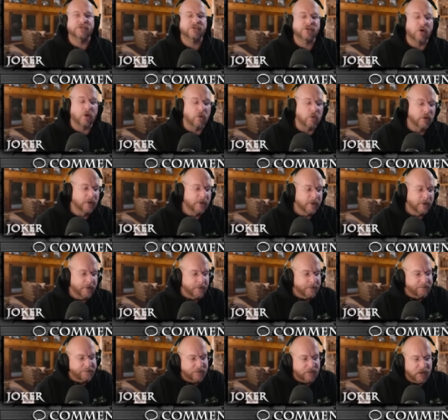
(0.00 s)
So,
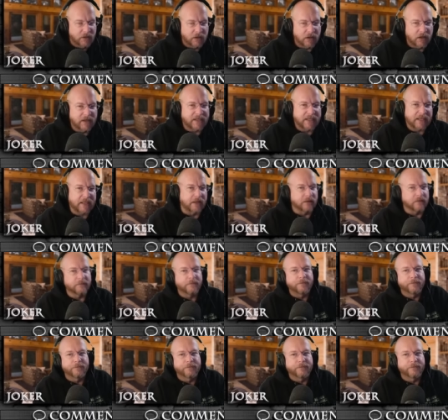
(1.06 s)
again,